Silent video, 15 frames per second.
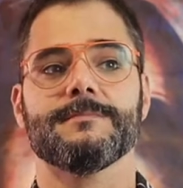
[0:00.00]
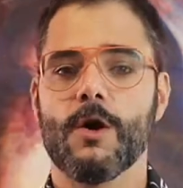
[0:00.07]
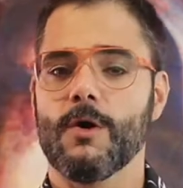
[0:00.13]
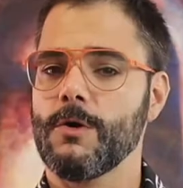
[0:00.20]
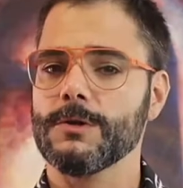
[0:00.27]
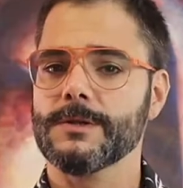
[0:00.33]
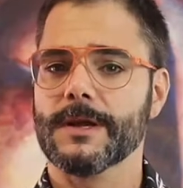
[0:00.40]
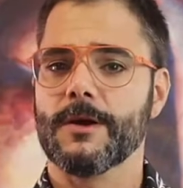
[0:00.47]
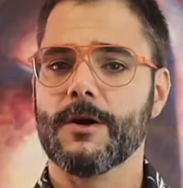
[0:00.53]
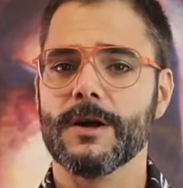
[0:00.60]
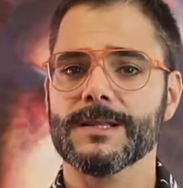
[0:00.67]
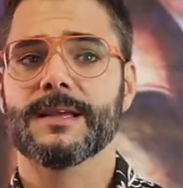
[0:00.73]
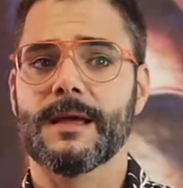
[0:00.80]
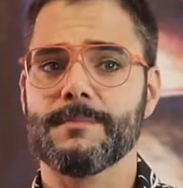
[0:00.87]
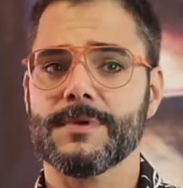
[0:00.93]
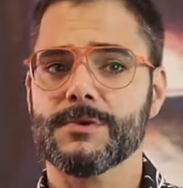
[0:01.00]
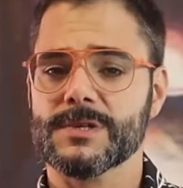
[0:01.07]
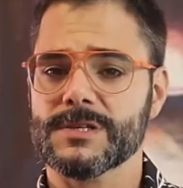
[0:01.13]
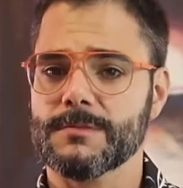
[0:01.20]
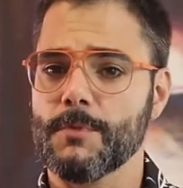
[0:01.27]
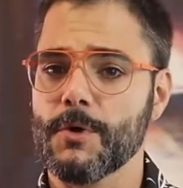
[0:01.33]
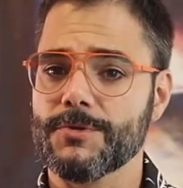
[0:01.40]
All the coil can be
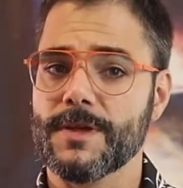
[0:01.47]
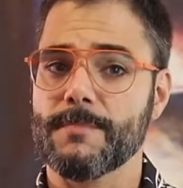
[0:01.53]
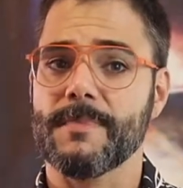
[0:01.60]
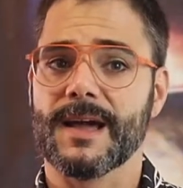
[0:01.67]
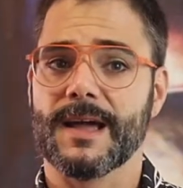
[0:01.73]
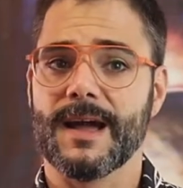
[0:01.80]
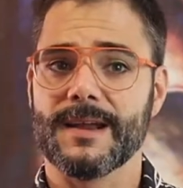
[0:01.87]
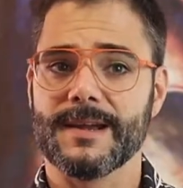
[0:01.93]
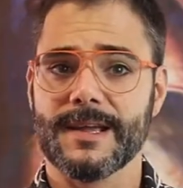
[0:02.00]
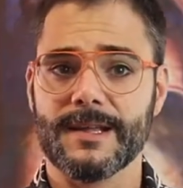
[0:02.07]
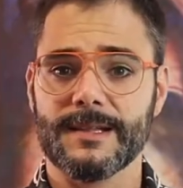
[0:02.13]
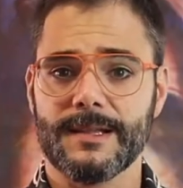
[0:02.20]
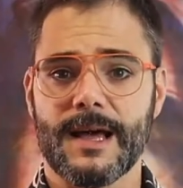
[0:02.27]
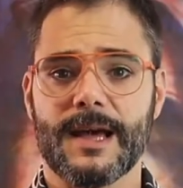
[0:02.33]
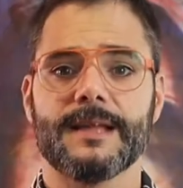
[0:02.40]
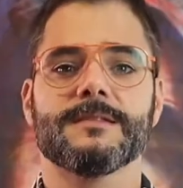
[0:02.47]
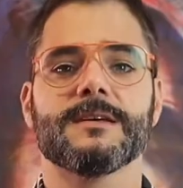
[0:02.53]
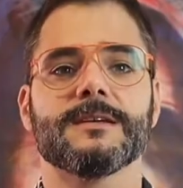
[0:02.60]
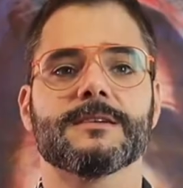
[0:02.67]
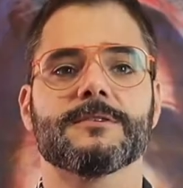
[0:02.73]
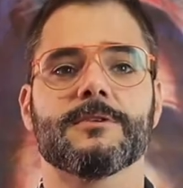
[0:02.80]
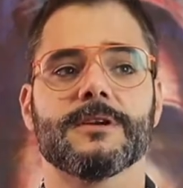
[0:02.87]
used both in mechanical and
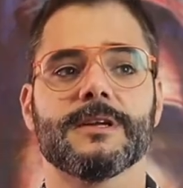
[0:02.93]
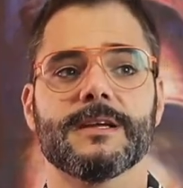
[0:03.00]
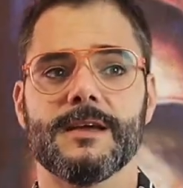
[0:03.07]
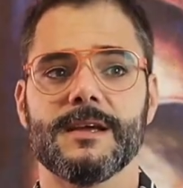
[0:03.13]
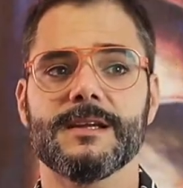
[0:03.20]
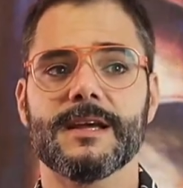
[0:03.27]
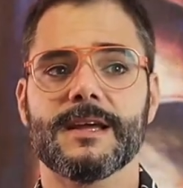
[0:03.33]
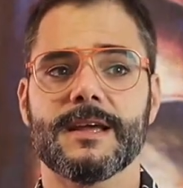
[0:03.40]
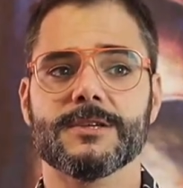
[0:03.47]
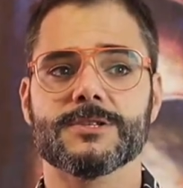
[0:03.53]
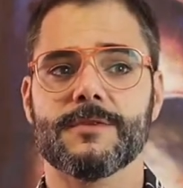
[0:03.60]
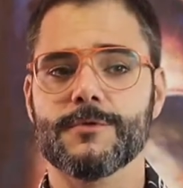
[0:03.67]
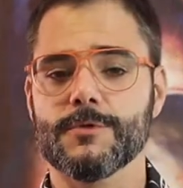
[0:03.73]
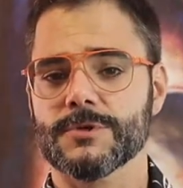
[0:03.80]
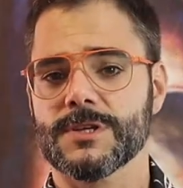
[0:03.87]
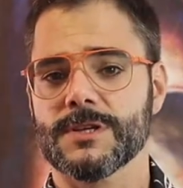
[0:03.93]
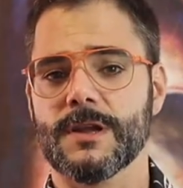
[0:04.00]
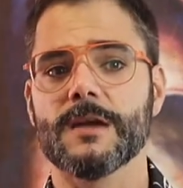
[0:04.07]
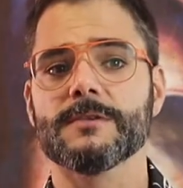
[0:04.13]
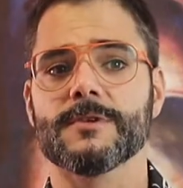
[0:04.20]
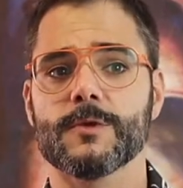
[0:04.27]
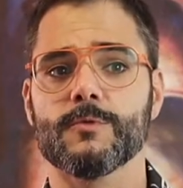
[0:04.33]
electronic. In the case of using
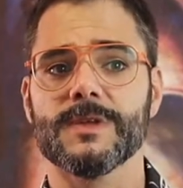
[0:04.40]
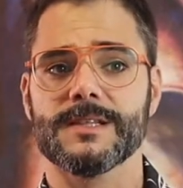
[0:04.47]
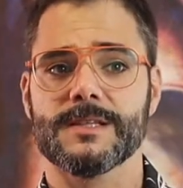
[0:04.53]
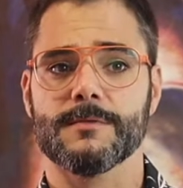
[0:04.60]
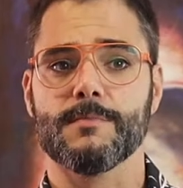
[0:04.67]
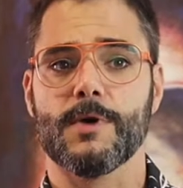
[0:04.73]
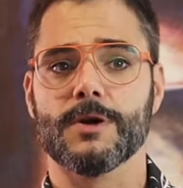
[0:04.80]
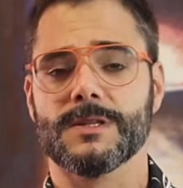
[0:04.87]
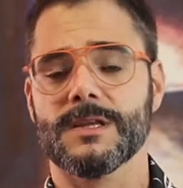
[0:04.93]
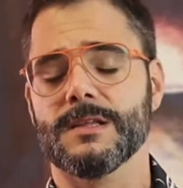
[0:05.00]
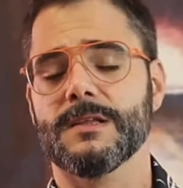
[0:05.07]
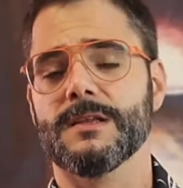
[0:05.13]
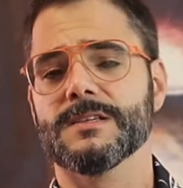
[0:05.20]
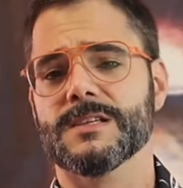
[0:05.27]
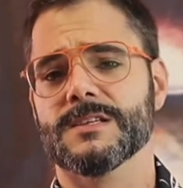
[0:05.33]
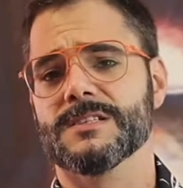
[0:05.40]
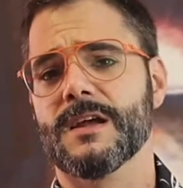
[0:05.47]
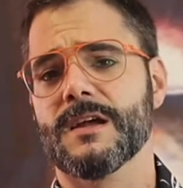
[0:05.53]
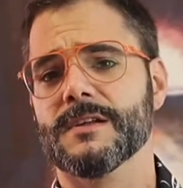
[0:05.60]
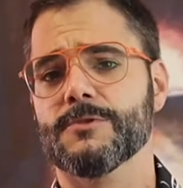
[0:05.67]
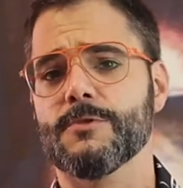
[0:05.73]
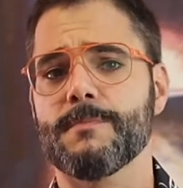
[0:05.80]
unregulated mode, it is
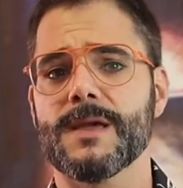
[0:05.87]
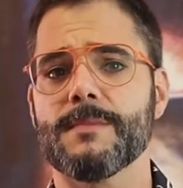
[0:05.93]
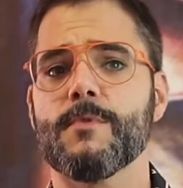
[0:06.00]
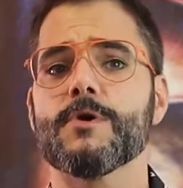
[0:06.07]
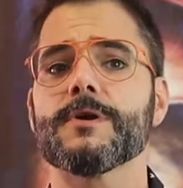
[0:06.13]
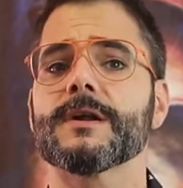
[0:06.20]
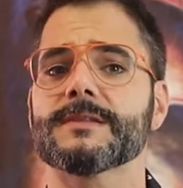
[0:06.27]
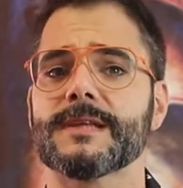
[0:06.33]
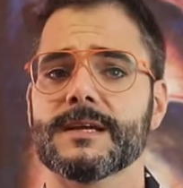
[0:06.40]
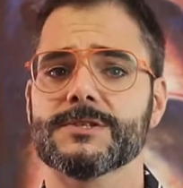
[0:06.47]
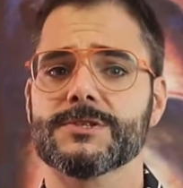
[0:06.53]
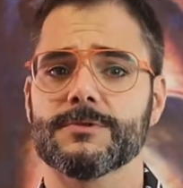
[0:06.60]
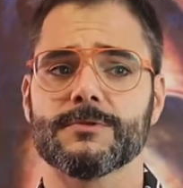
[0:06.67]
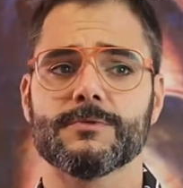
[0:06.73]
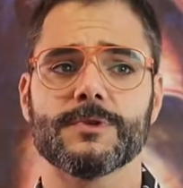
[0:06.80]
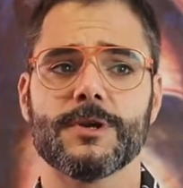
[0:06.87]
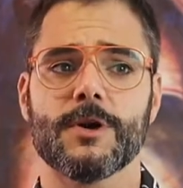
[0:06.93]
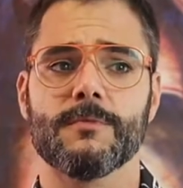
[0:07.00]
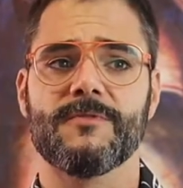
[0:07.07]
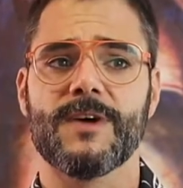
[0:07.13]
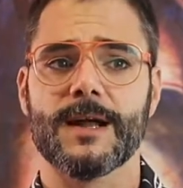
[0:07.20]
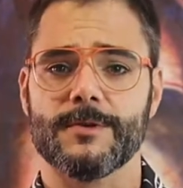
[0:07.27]
necessary to pay more attention to the
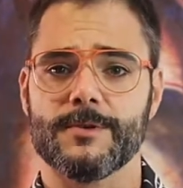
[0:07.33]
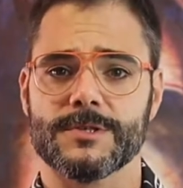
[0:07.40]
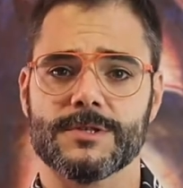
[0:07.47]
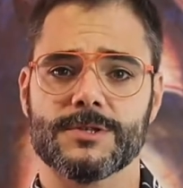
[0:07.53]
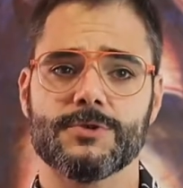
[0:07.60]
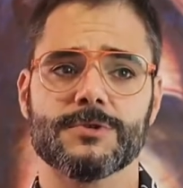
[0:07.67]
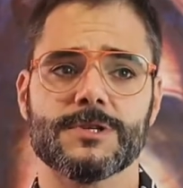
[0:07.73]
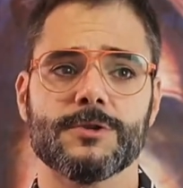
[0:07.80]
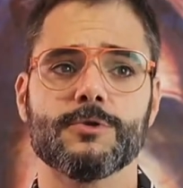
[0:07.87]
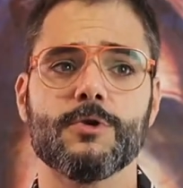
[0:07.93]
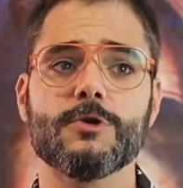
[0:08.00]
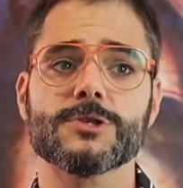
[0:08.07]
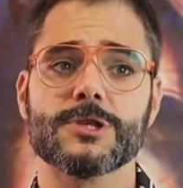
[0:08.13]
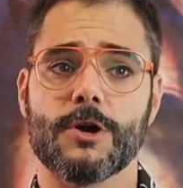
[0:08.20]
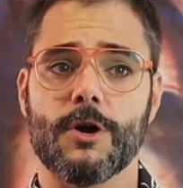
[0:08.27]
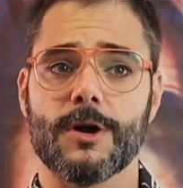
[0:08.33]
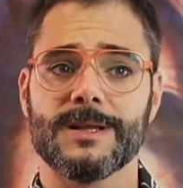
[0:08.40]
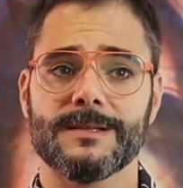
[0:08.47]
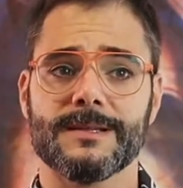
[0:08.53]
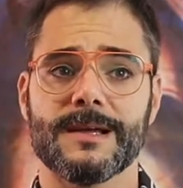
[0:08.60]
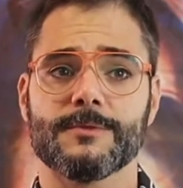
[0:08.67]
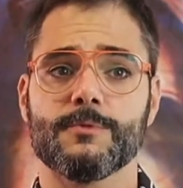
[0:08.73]
ohm values, choosing those coils
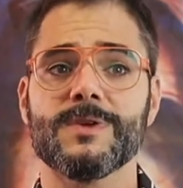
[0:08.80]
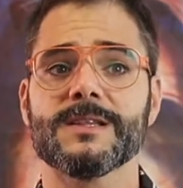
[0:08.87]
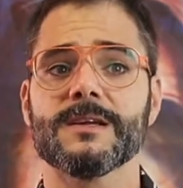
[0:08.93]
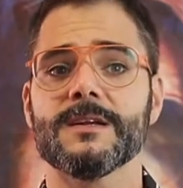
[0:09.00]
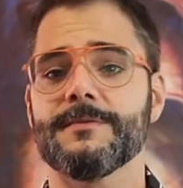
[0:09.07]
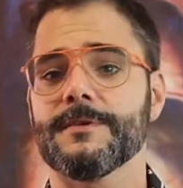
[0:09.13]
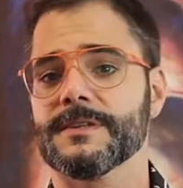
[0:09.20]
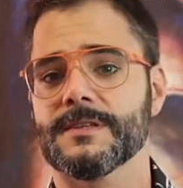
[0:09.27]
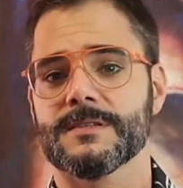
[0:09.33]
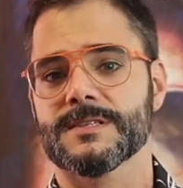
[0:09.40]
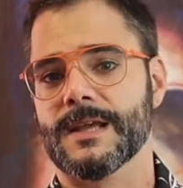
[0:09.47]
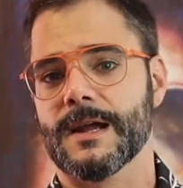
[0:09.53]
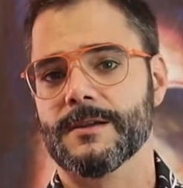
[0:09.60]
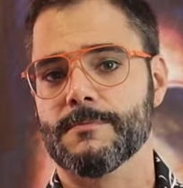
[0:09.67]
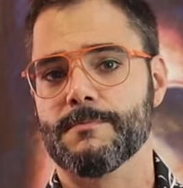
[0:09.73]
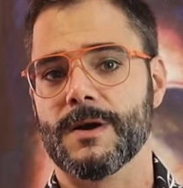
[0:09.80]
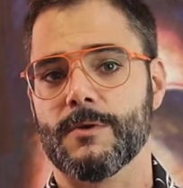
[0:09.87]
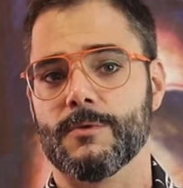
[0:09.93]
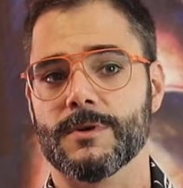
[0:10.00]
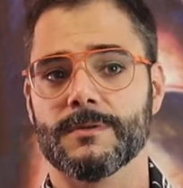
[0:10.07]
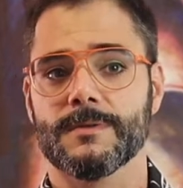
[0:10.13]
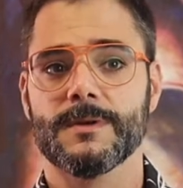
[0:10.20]
that will deliver the desired
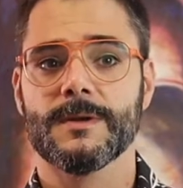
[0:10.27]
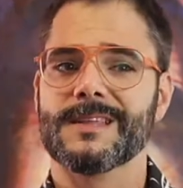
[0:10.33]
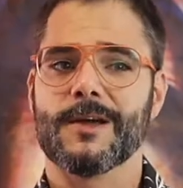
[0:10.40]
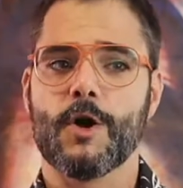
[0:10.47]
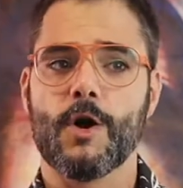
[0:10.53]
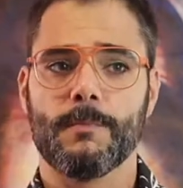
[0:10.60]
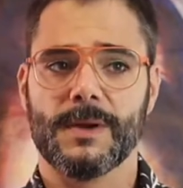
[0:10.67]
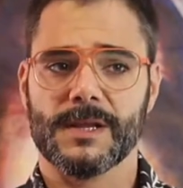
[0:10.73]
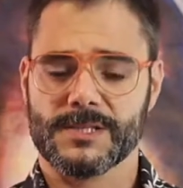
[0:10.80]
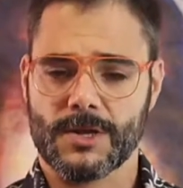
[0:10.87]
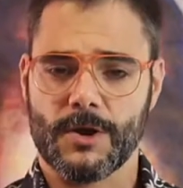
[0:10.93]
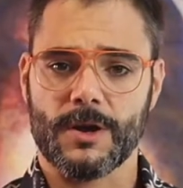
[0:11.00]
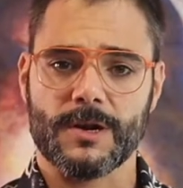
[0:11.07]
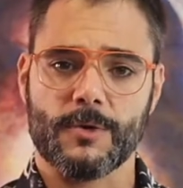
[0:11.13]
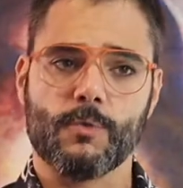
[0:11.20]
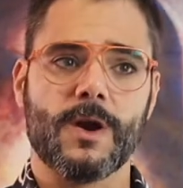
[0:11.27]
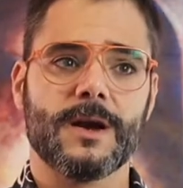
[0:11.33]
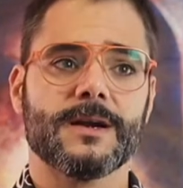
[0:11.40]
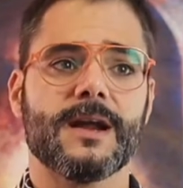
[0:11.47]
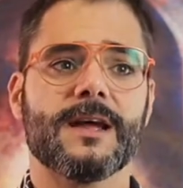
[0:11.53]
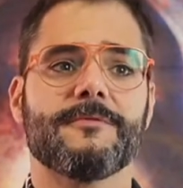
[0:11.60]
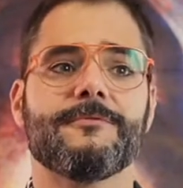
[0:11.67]
power. The complex coil
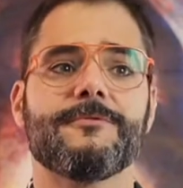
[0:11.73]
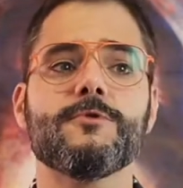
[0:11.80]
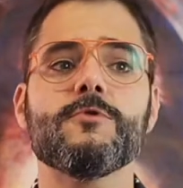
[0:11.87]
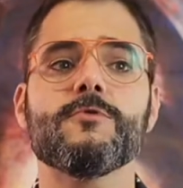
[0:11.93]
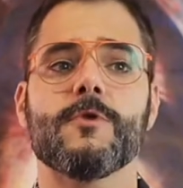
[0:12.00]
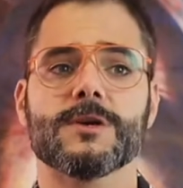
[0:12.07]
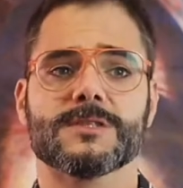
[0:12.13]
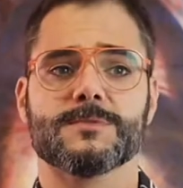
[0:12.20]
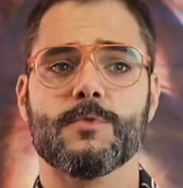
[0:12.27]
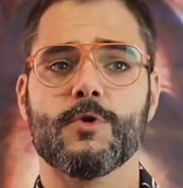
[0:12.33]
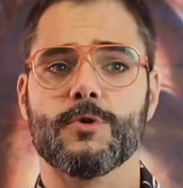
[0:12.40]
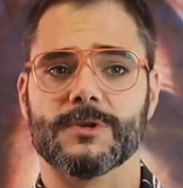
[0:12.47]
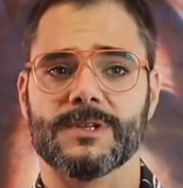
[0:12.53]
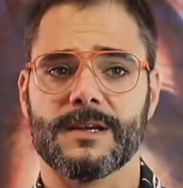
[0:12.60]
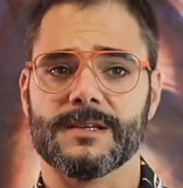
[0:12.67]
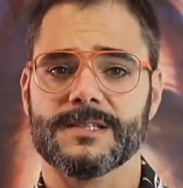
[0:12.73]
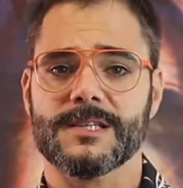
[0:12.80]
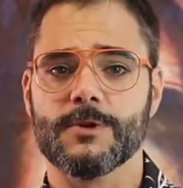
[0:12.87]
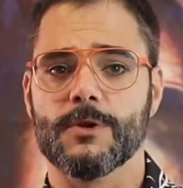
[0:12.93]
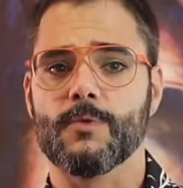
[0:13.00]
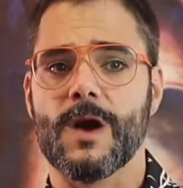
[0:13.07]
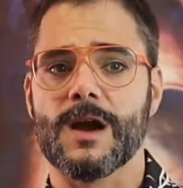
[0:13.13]
requires a few watts more than a
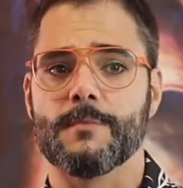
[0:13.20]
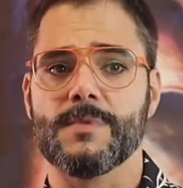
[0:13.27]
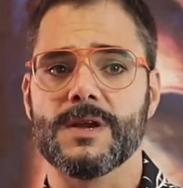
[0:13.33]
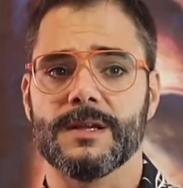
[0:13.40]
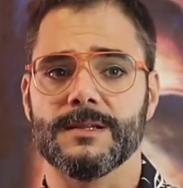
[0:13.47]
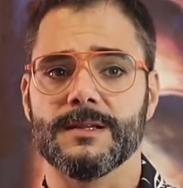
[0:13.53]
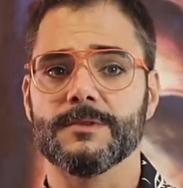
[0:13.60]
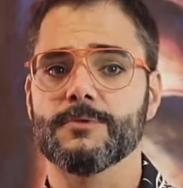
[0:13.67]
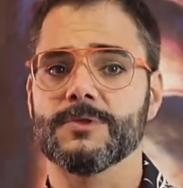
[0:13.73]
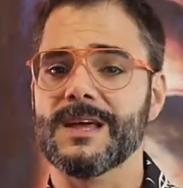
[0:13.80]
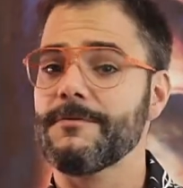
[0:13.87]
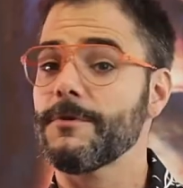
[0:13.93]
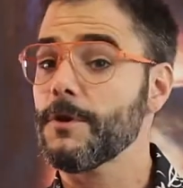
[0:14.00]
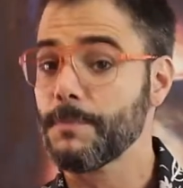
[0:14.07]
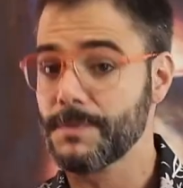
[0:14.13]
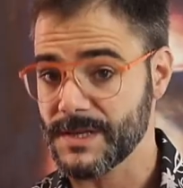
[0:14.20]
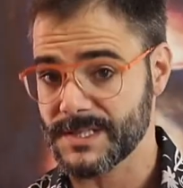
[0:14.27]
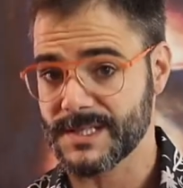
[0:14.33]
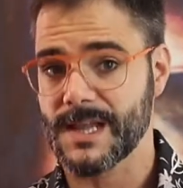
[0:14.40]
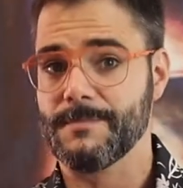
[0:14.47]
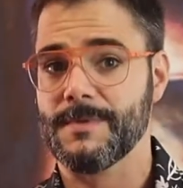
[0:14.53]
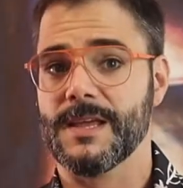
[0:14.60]
single wire build to develop the
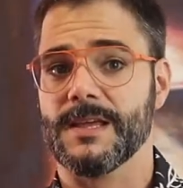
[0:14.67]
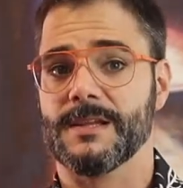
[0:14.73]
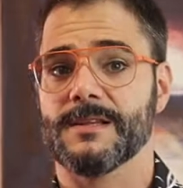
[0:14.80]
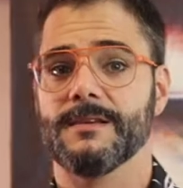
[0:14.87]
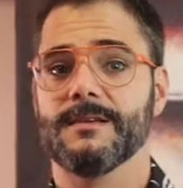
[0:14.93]
same heat.